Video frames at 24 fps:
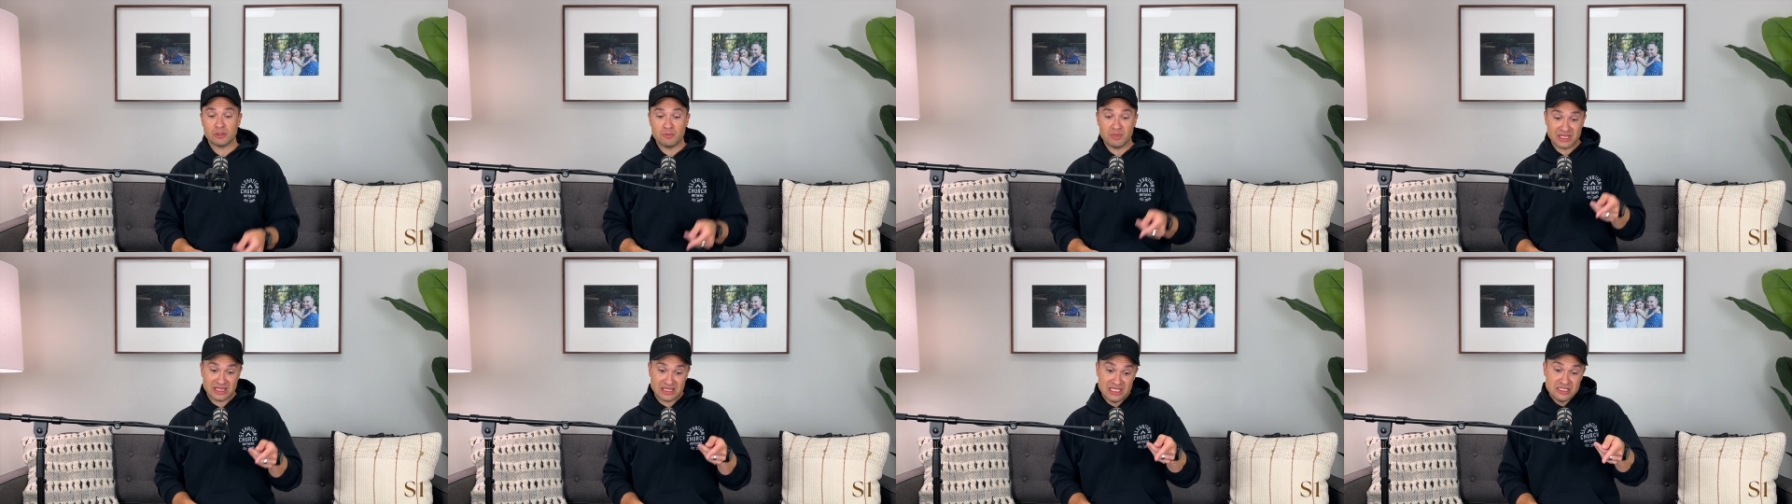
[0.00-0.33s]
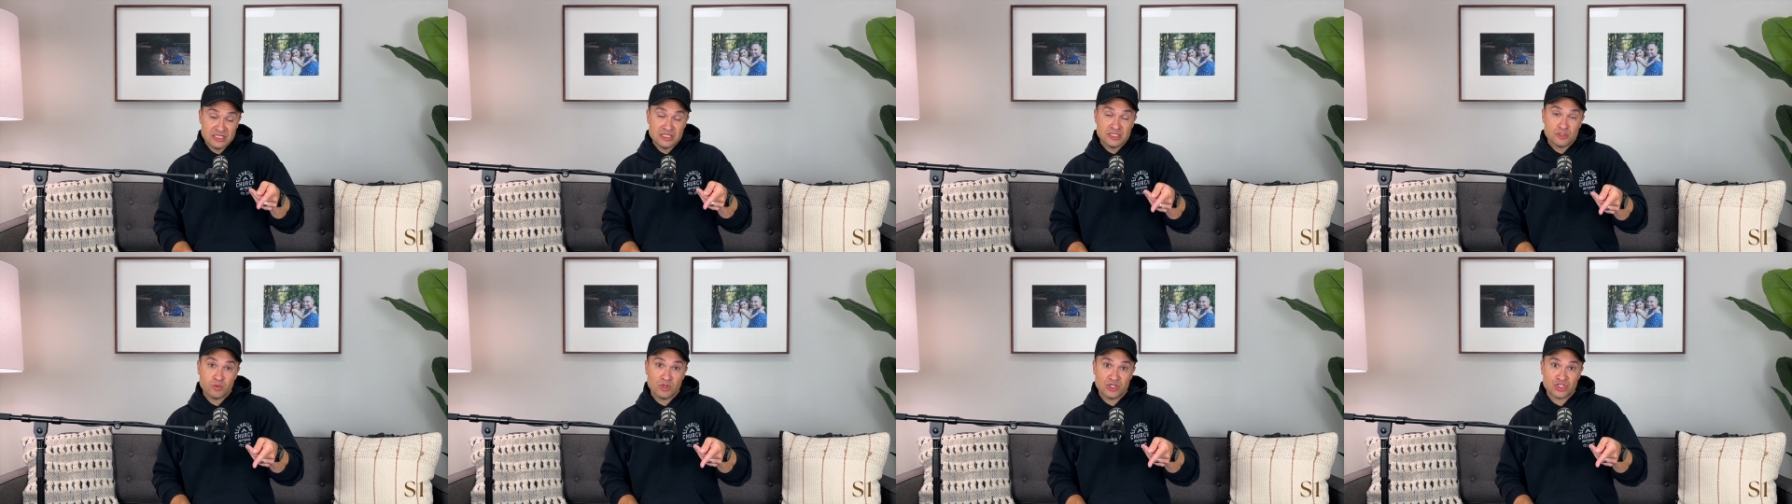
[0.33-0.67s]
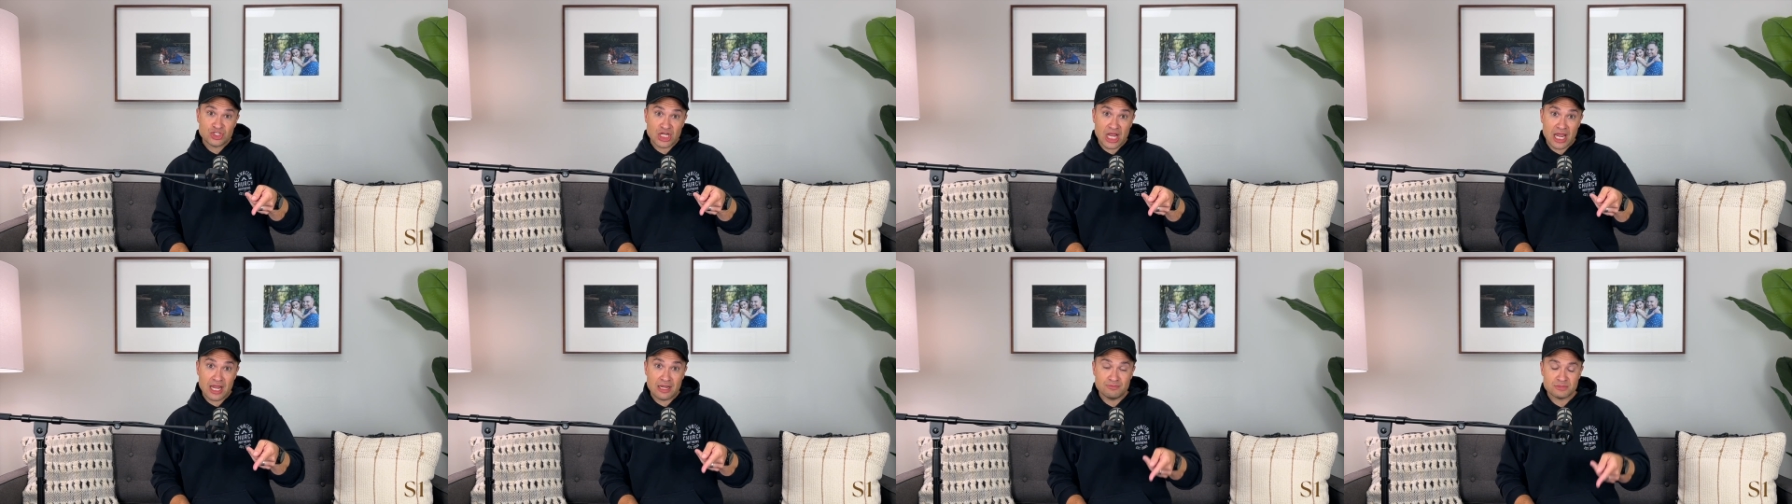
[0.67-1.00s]
But this is what
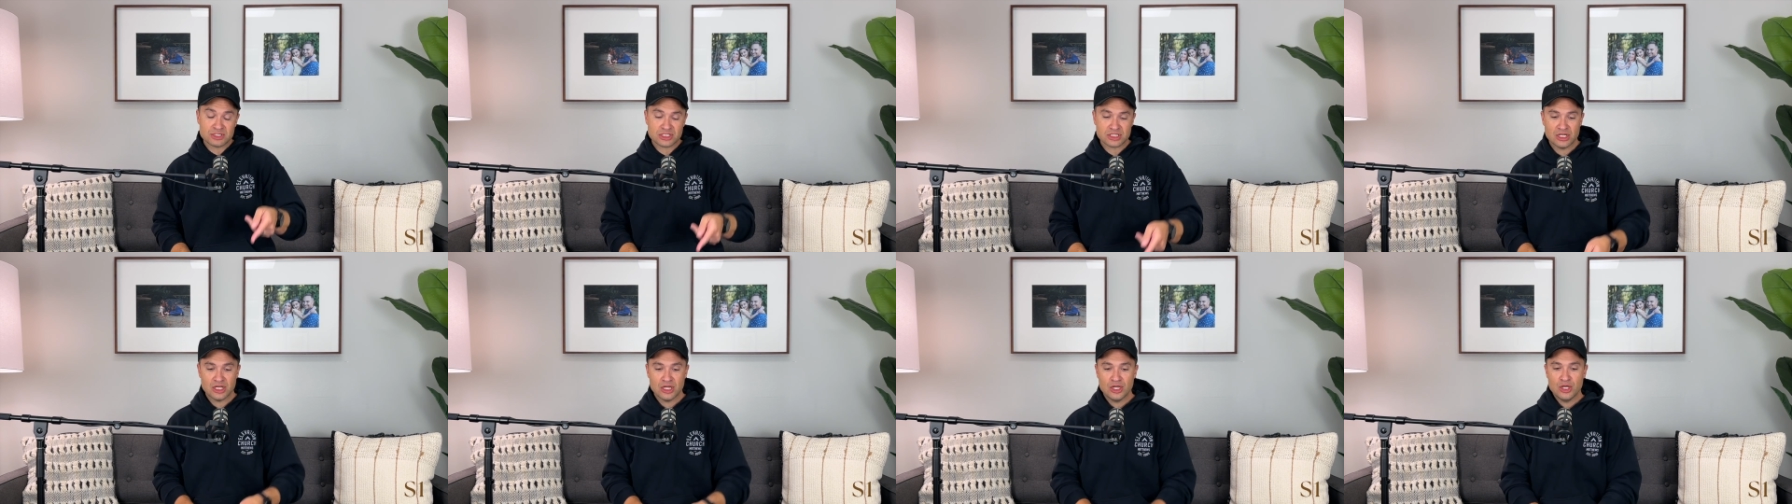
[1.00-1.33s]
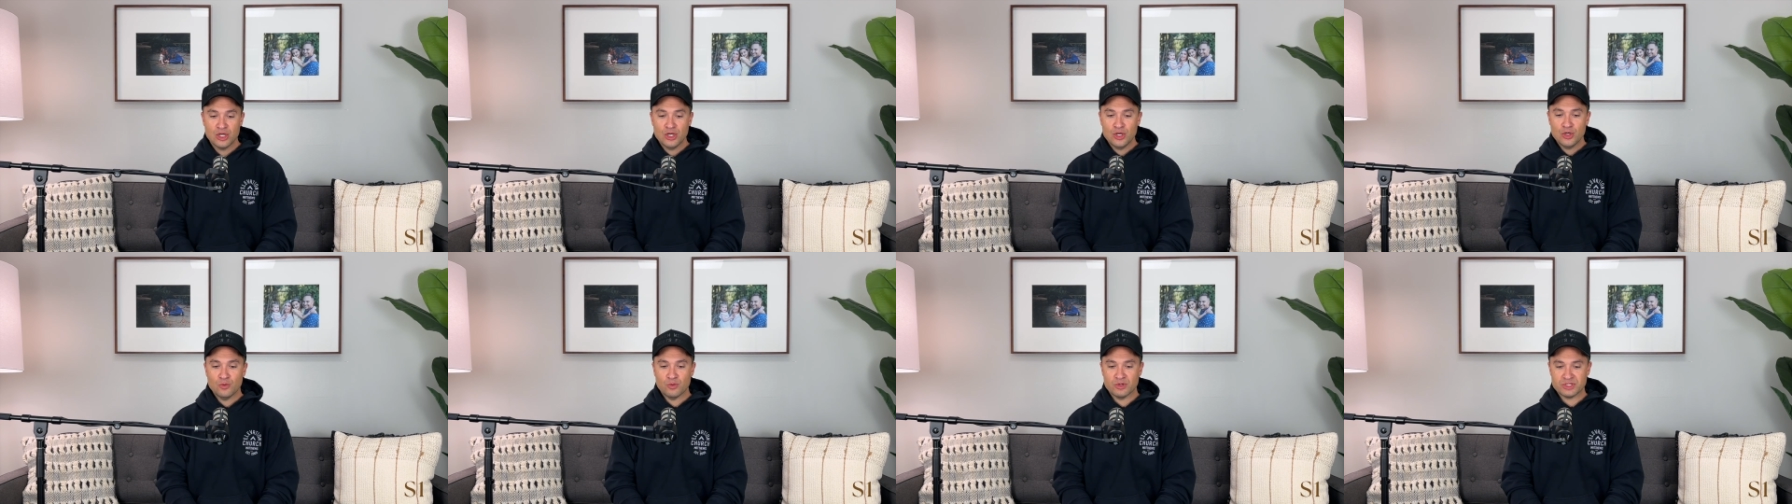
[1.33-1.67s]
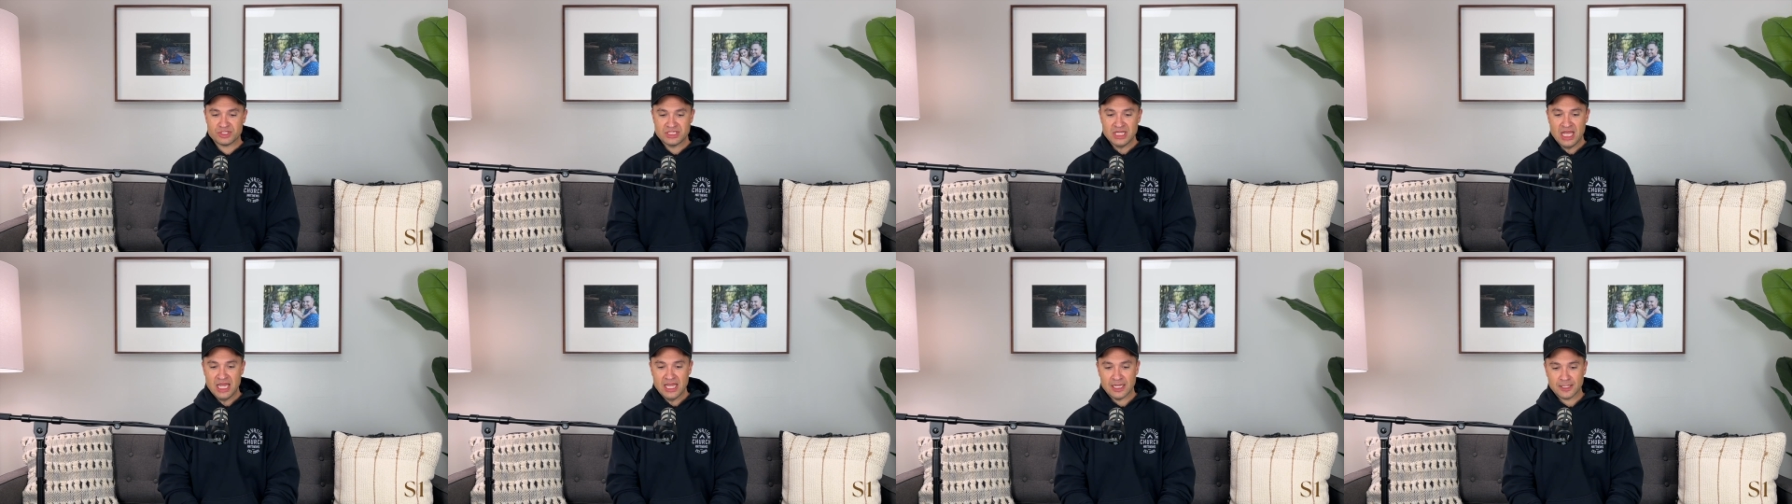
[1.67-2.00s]
James was
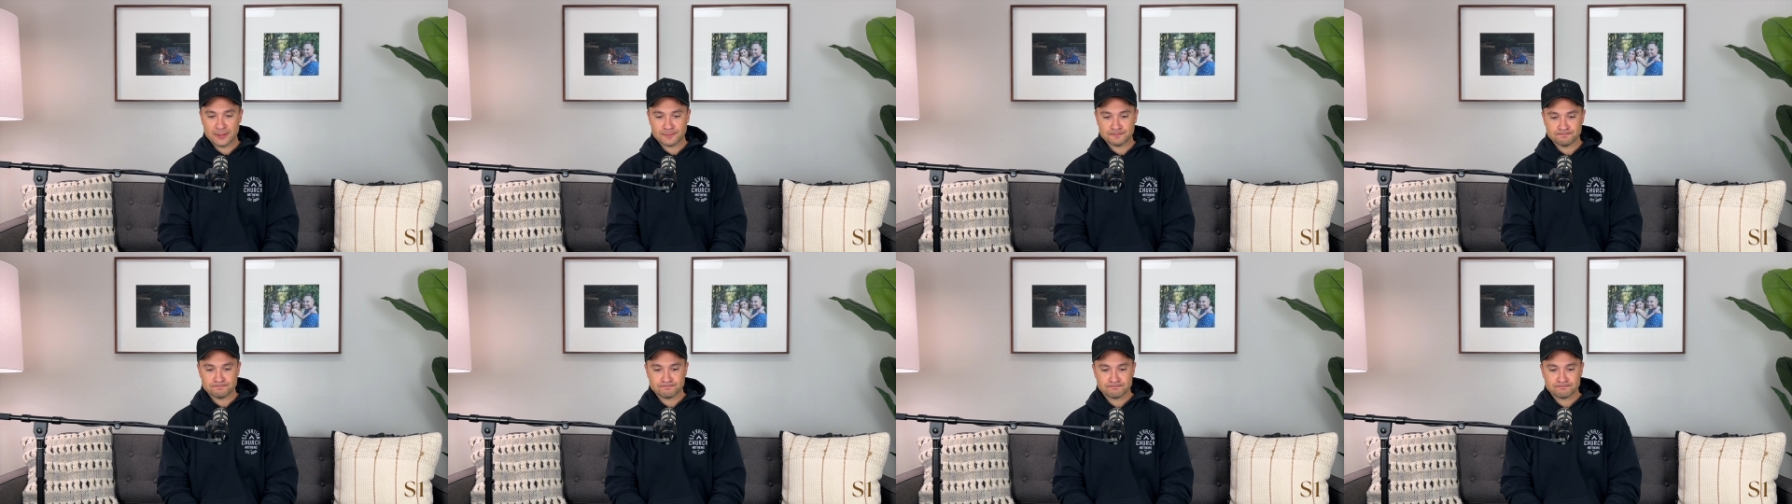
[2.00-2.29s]
saying.